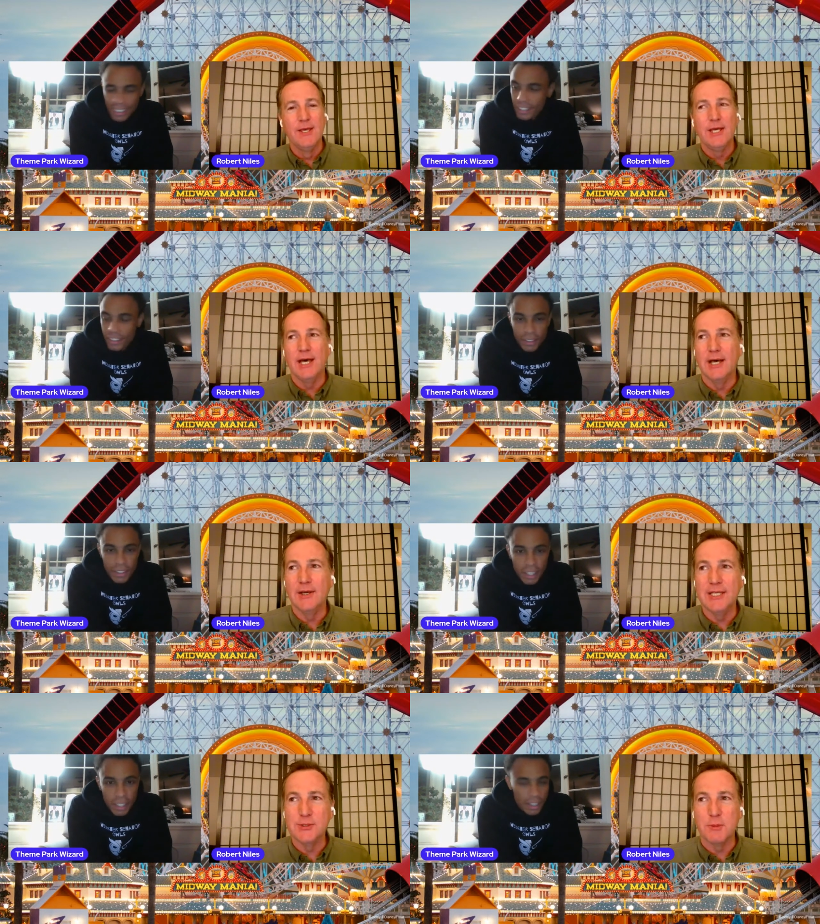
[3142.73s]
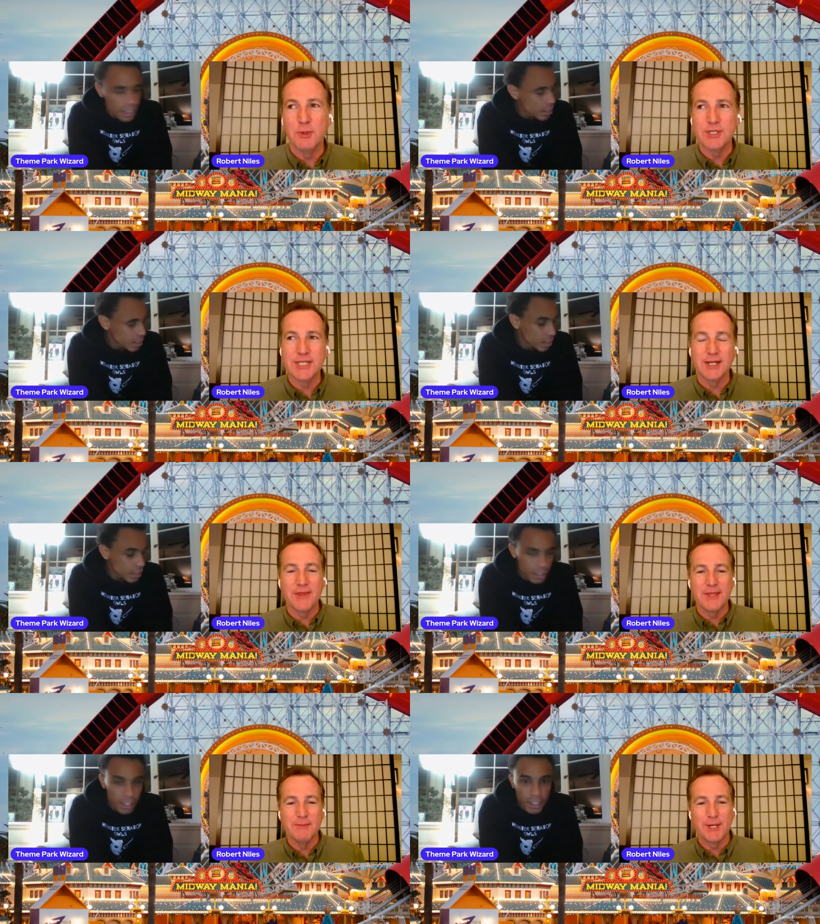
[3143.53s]
Speaker 1: uh, his reports get
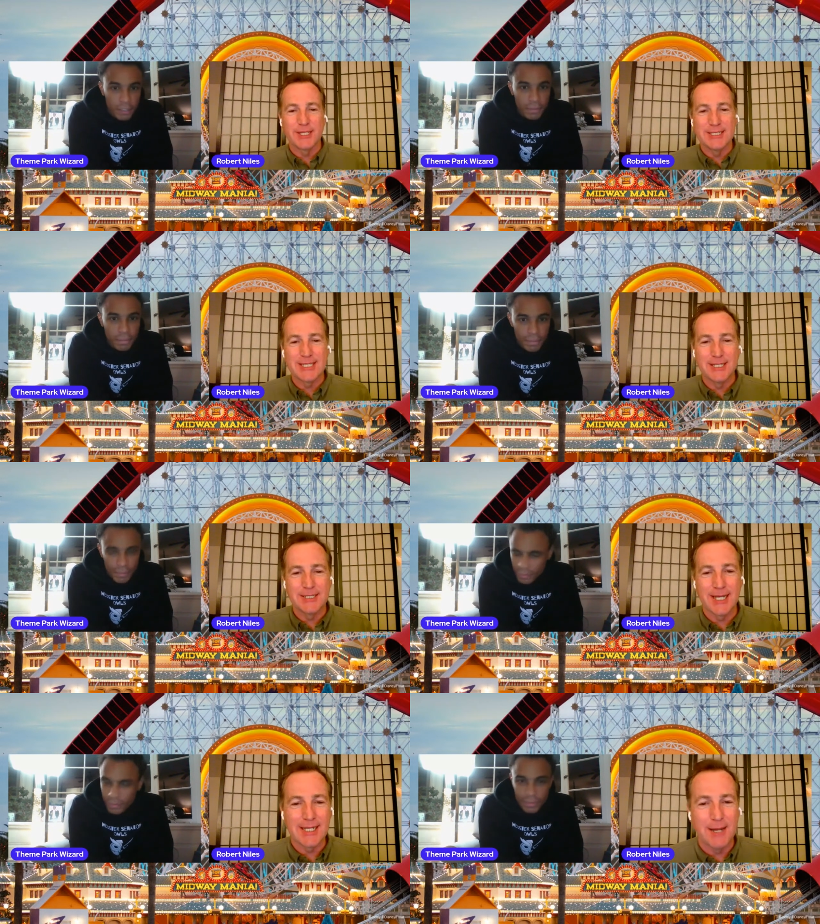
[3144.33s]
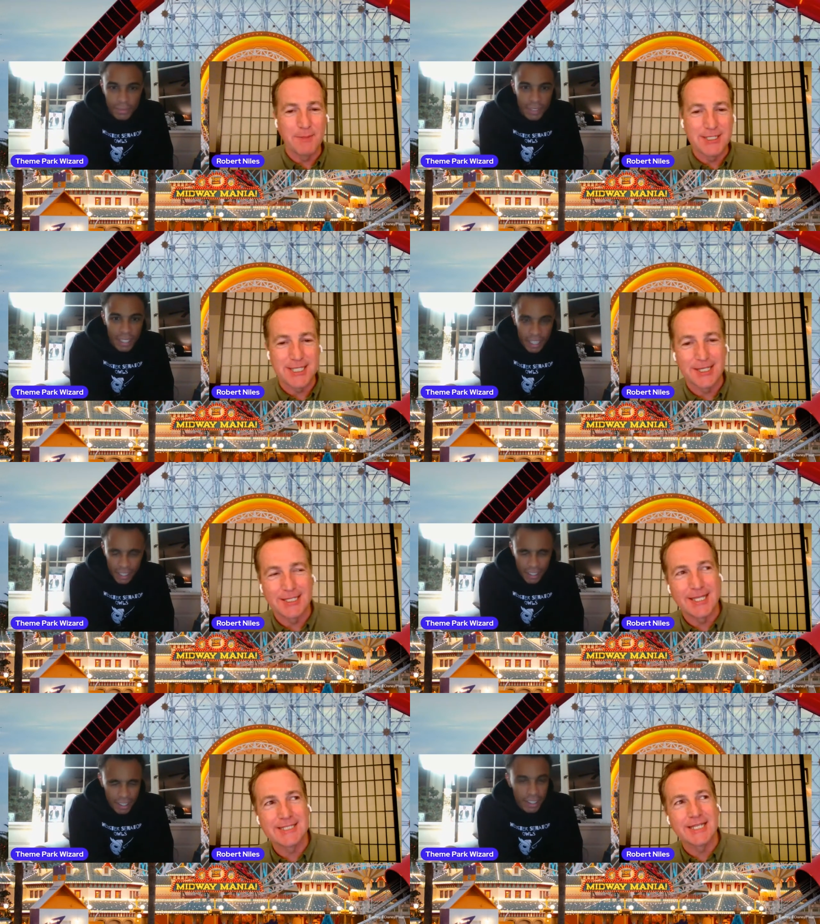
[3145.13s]
on theme park insider dot com, because I
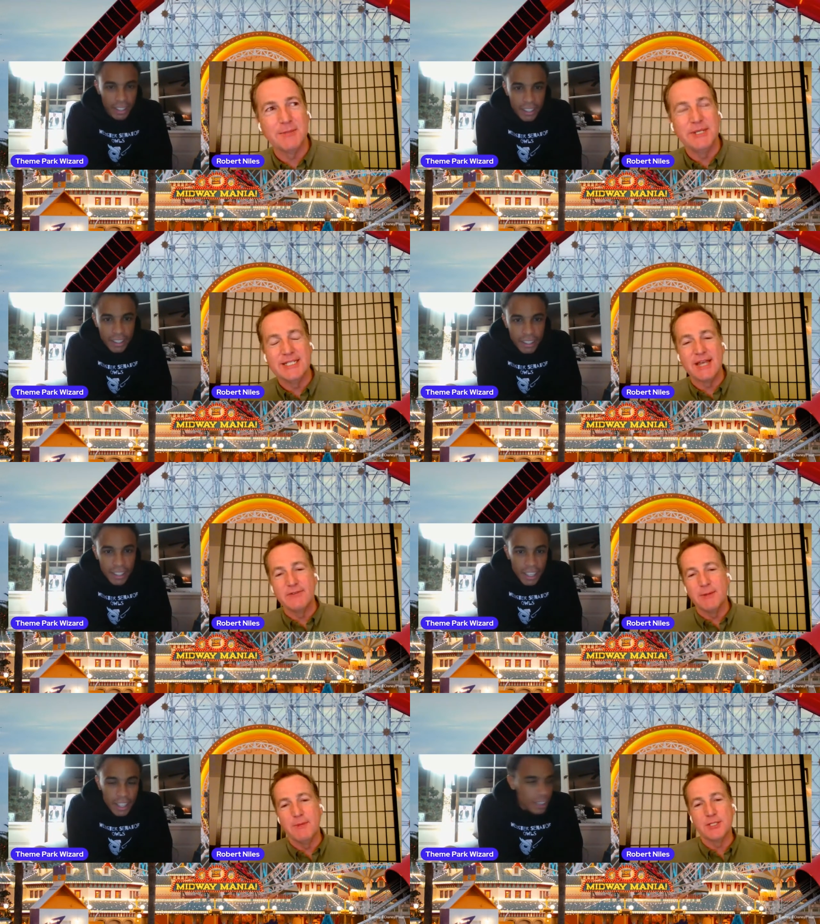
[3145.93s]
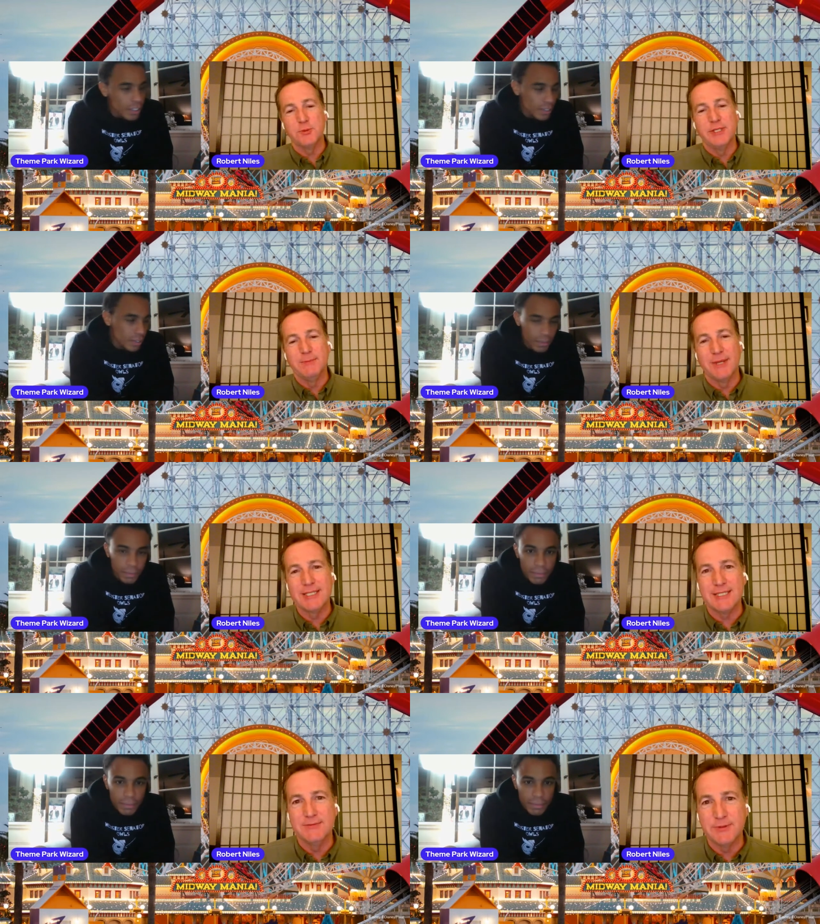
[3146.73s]
think that's going to be a definite must read and
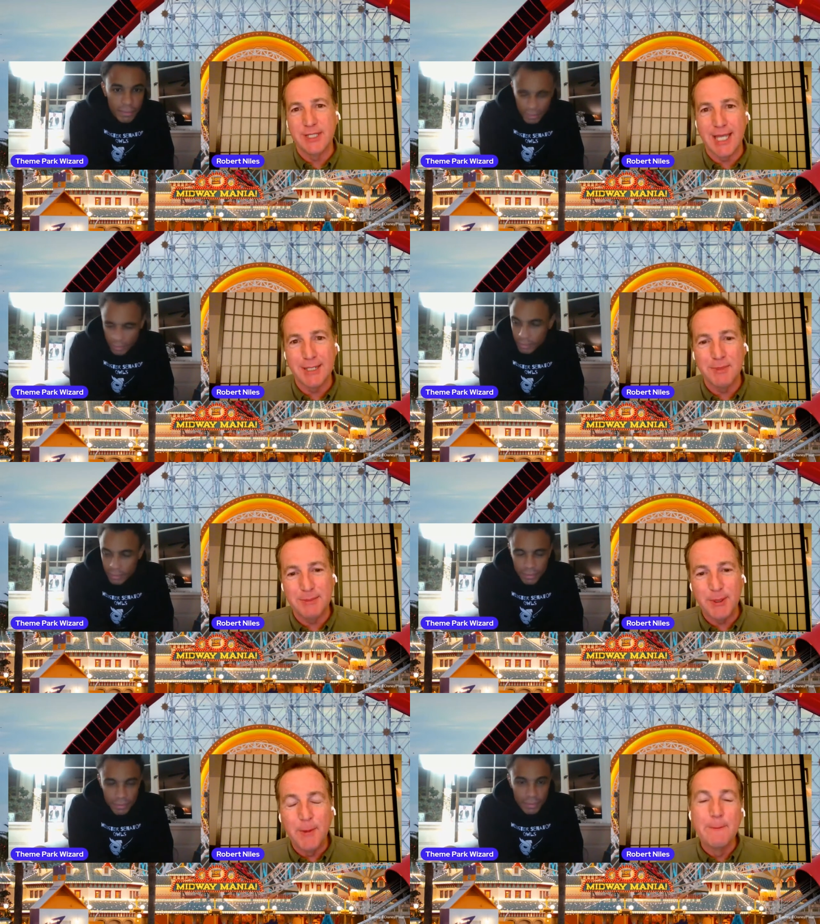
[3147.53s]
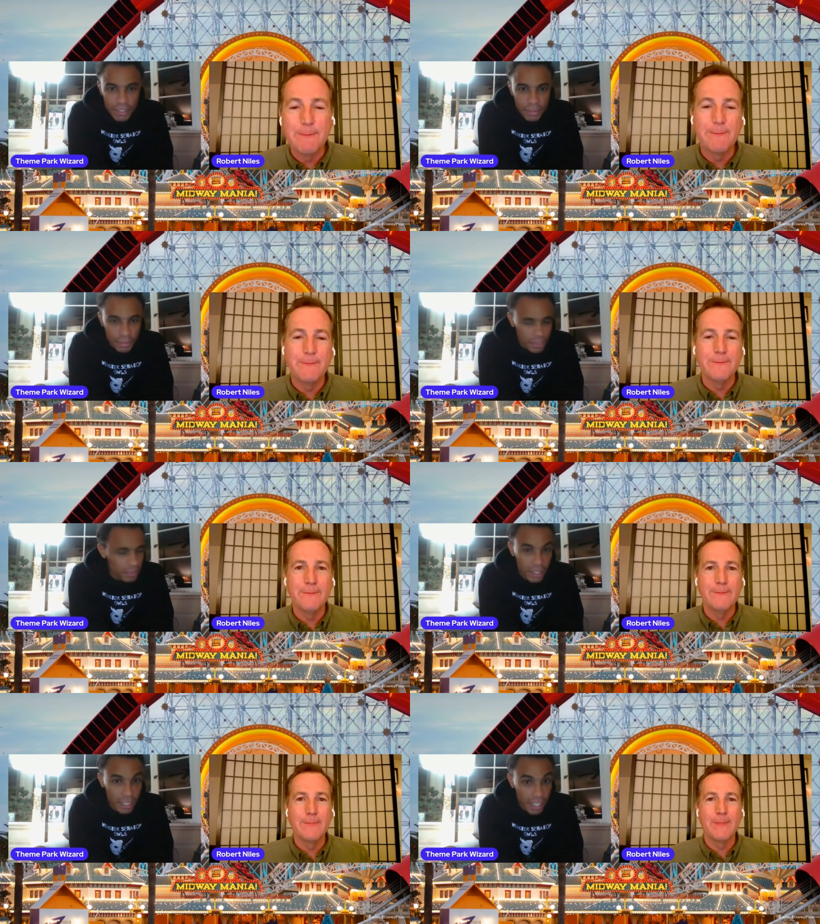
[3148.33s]
must see for a lot of people.
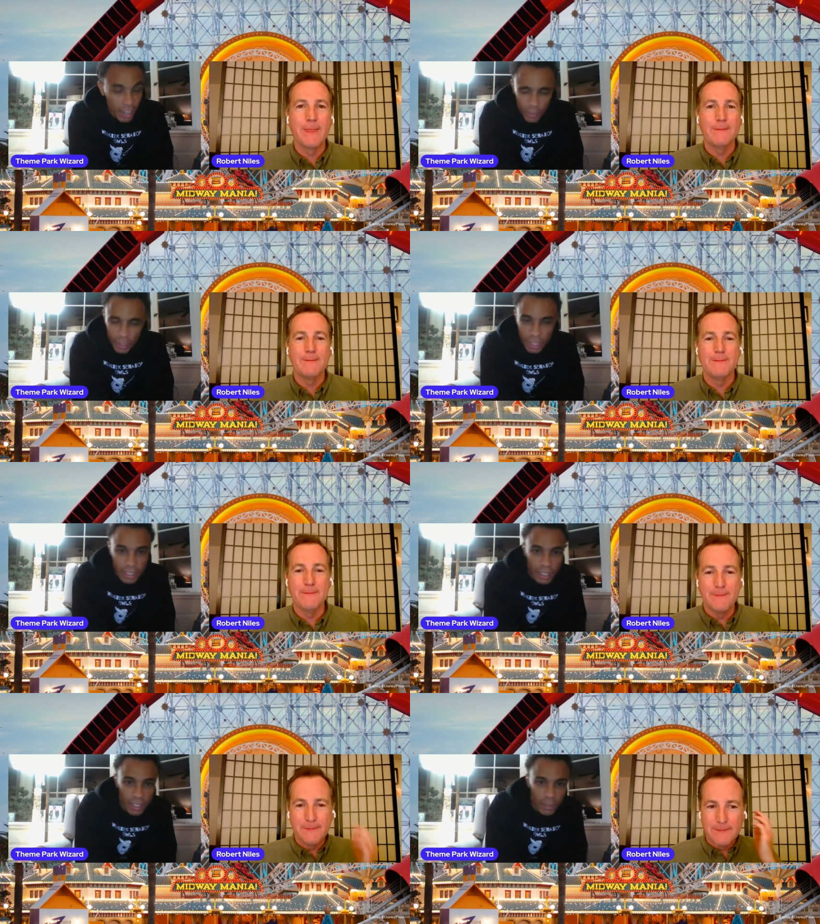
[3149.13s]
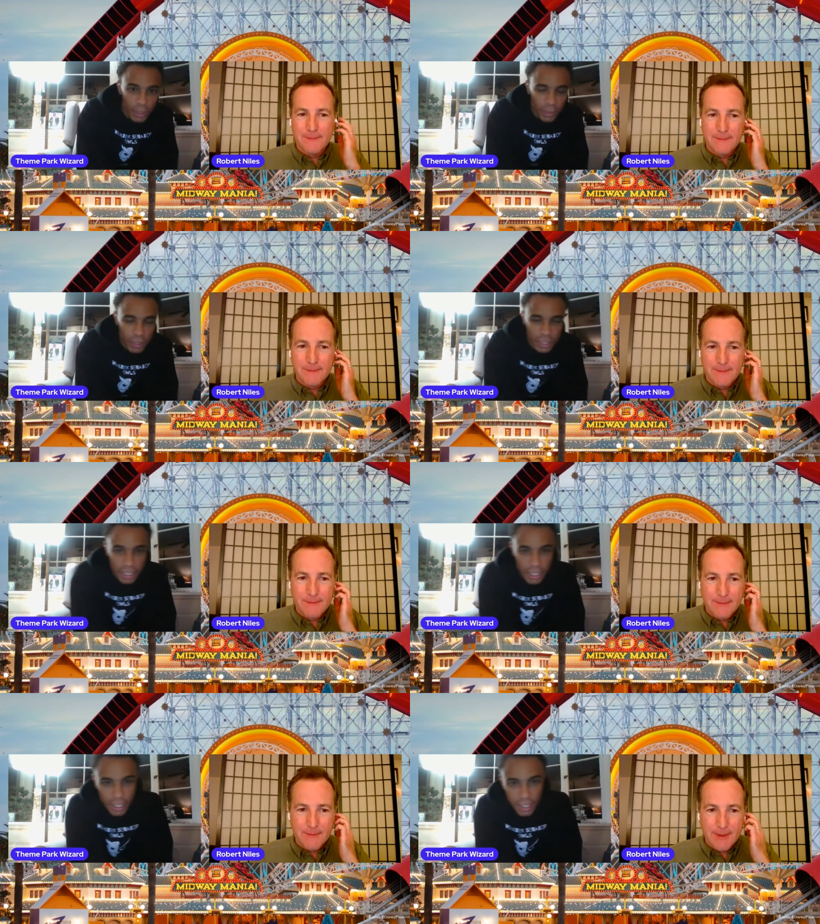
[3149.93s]
Speaker 2: Yeah. When is it, when was it
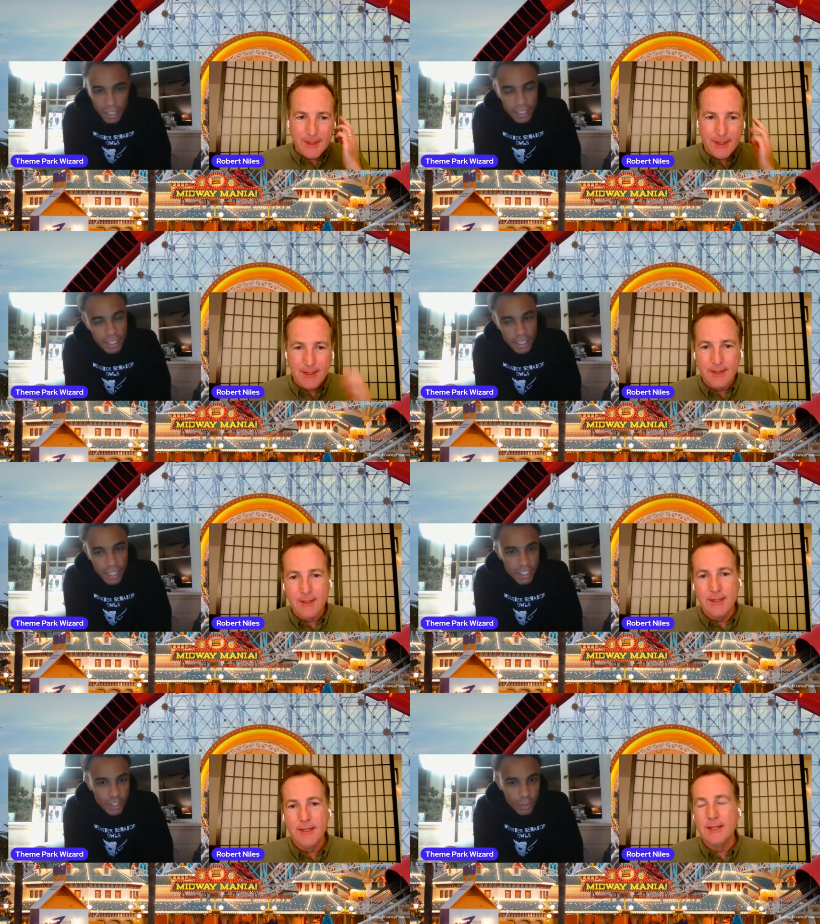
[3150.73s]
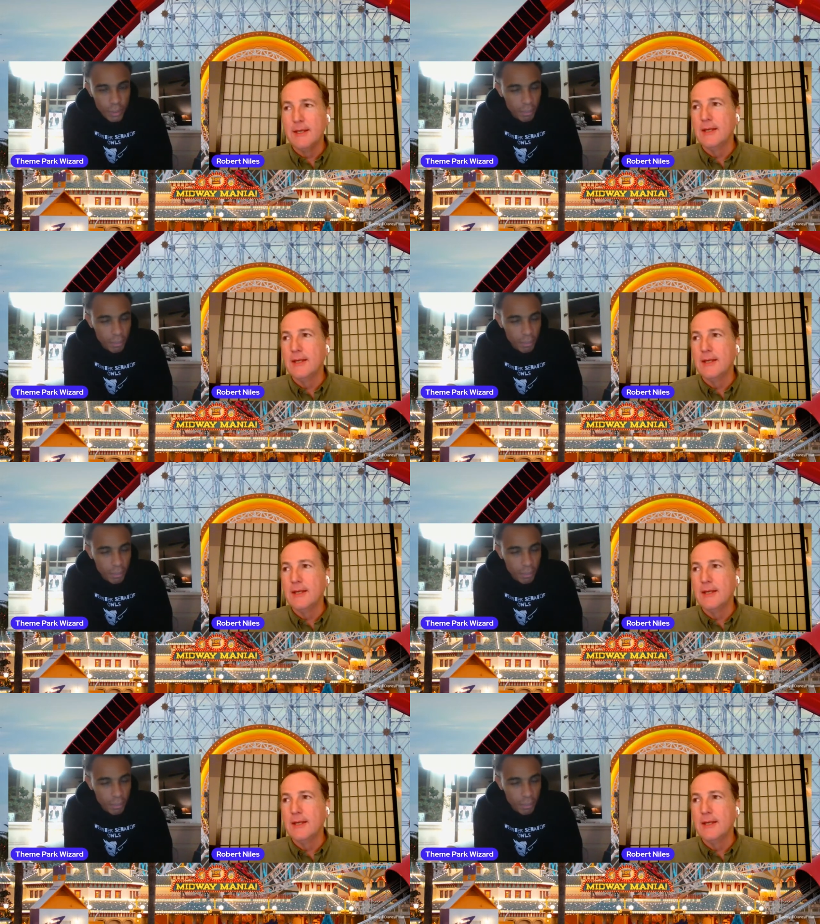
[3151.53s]
going to, is it, I assume what,